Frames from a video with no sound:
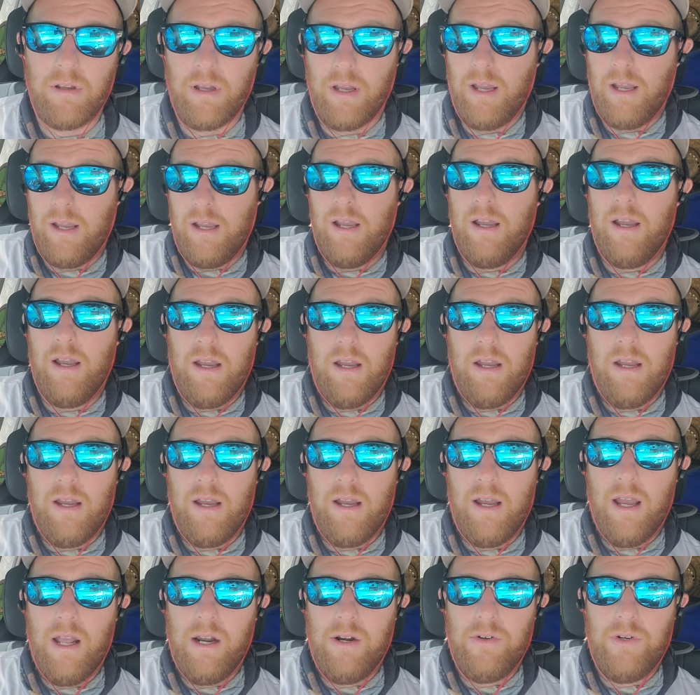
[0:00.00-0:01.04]

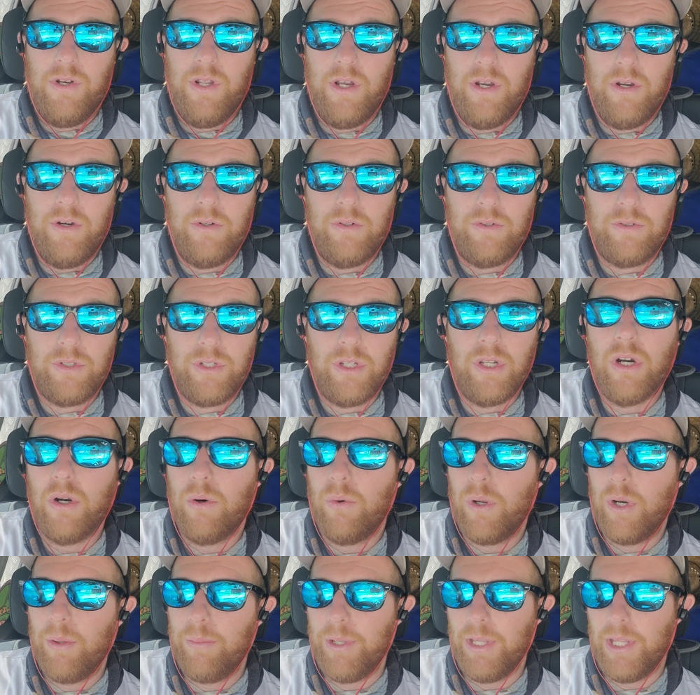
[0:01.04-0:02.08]
I, I don't know you don't
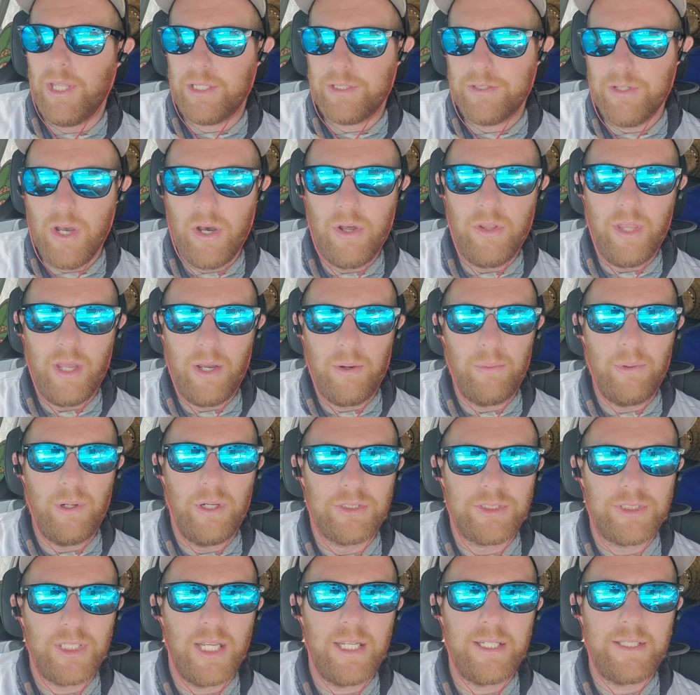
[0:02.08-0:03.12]
want to be like no that
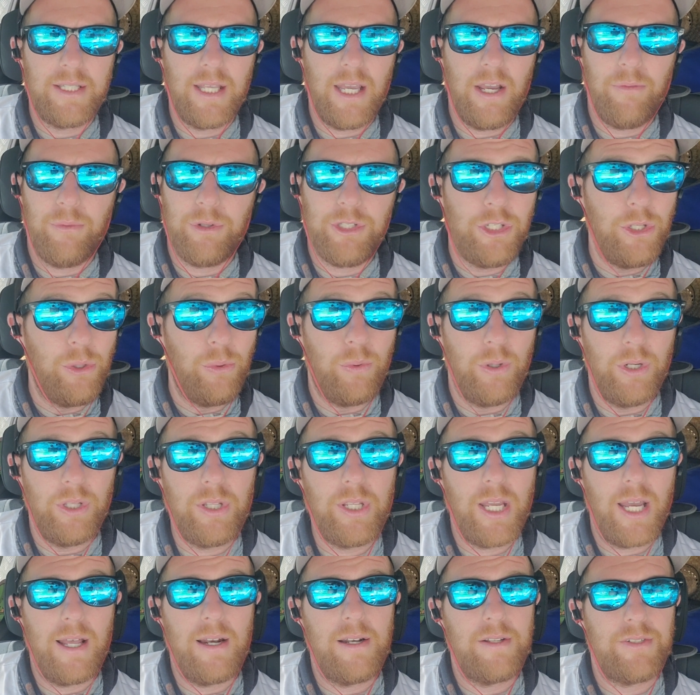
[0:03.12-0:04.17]
was like that when you
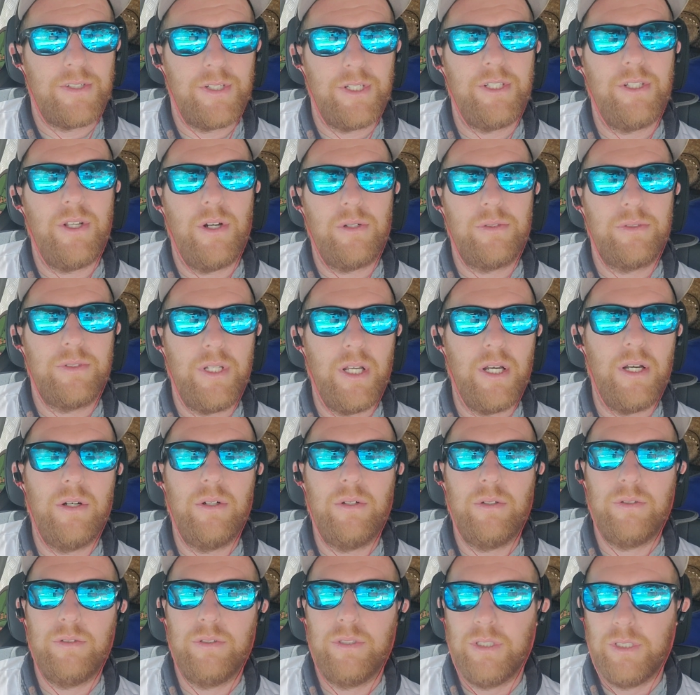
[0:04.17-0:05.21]
really honestly don't
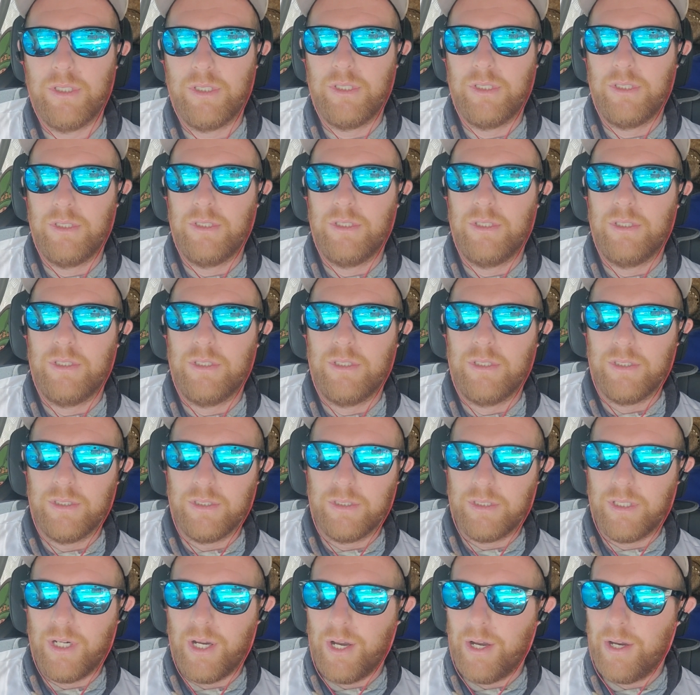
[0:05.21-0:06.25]
know
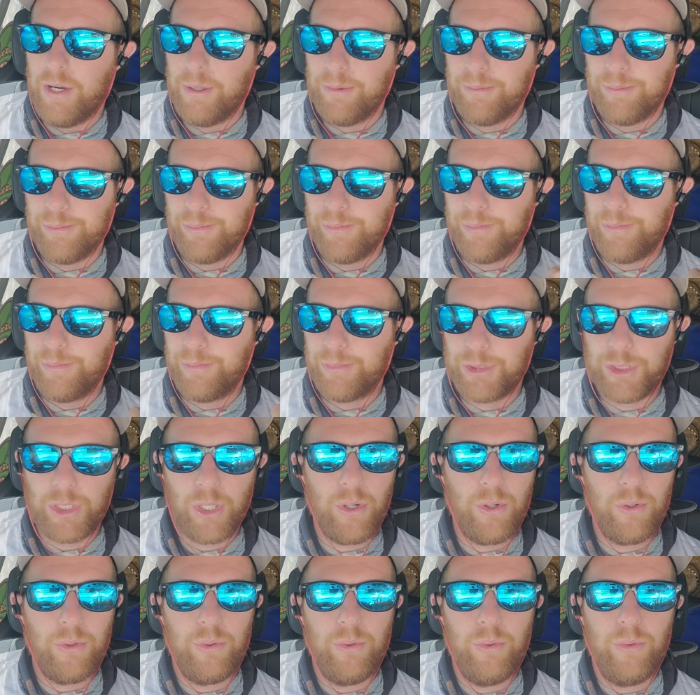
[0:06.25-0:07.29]
um,
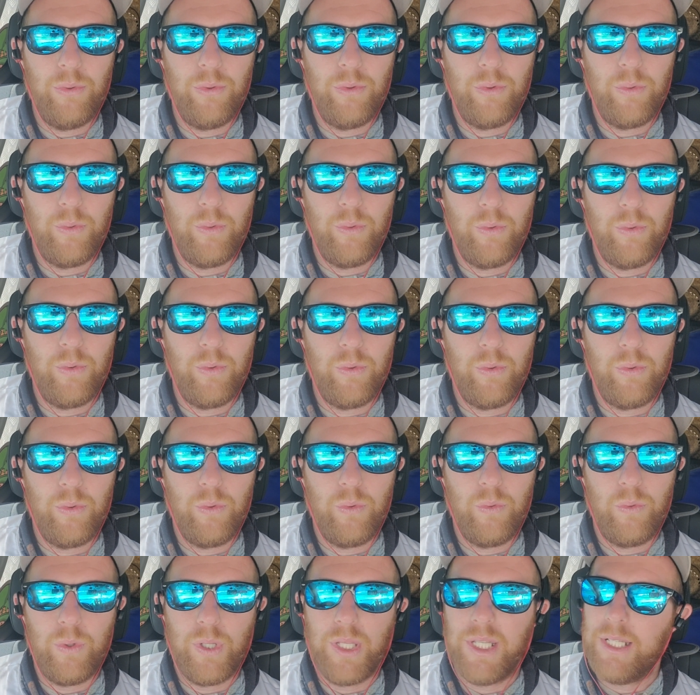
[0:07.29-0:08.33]
so
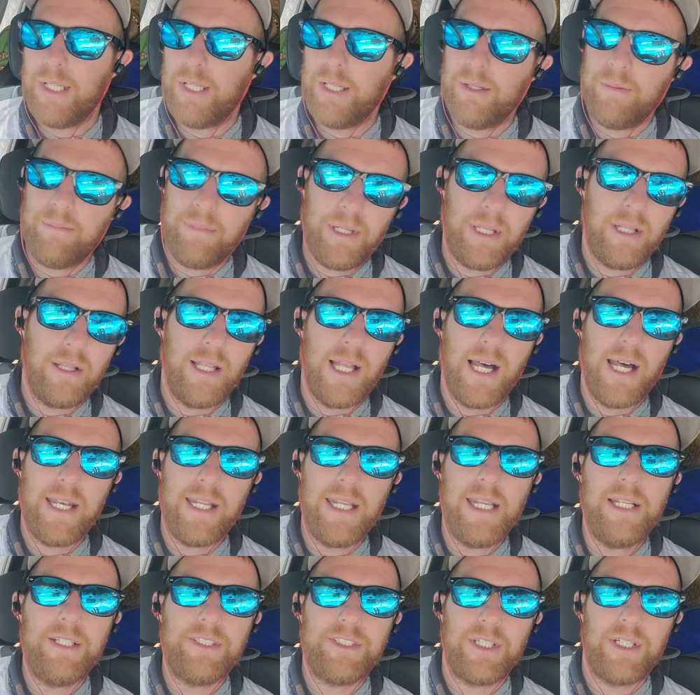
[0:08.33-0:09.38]
it'd be a lot
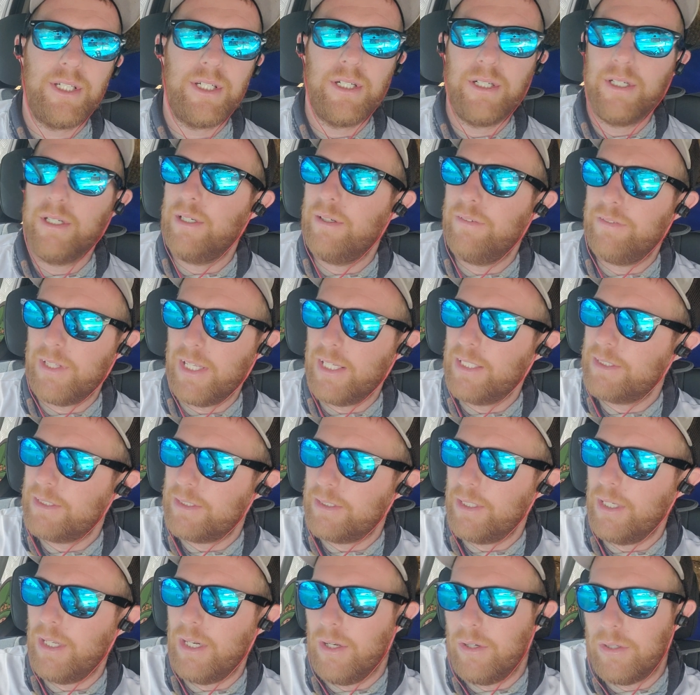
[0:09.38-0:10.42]
easier if they,
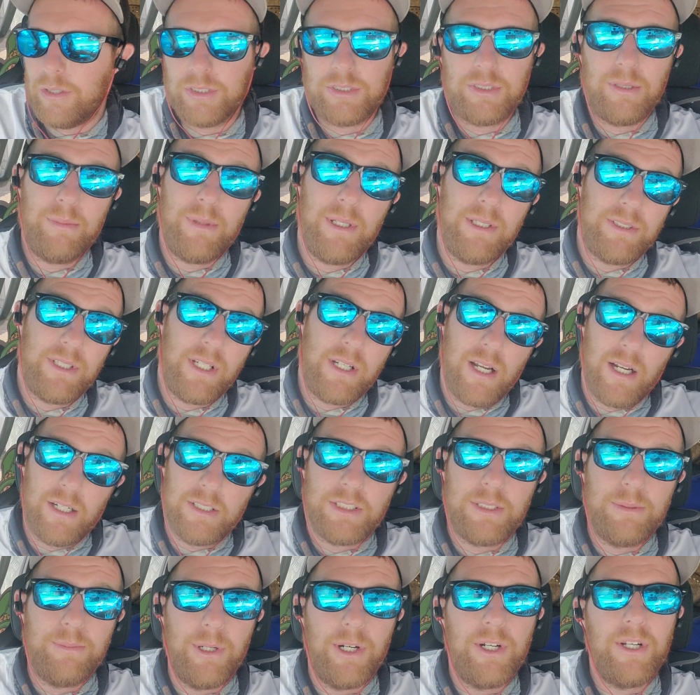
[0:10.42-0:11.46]
you know, because sometimes a
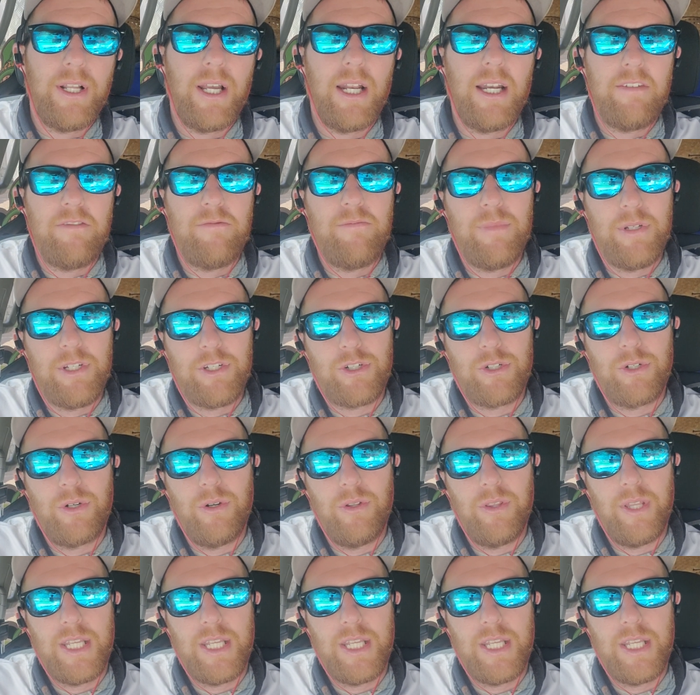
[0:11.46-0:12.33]
customer not even be sure.